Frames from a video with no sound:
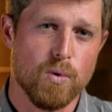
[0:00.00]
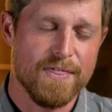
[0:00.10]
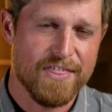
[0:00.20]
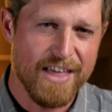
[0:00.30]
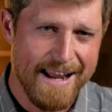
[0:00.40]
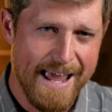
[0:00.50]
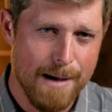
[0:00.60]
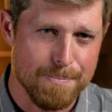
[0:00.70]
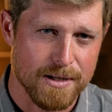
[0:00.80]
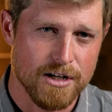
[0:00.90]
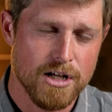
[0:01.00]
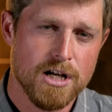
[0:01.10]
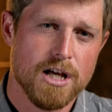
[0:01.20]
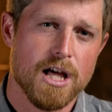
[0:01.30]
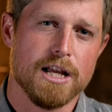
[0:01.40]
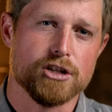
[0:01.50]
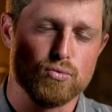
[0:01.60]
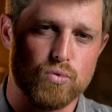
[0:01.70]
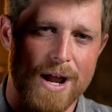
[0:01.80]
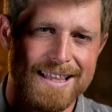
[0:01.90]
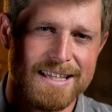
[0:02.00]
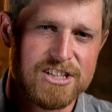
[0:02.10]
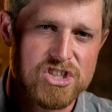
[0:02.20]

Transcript: when that happened, Israelis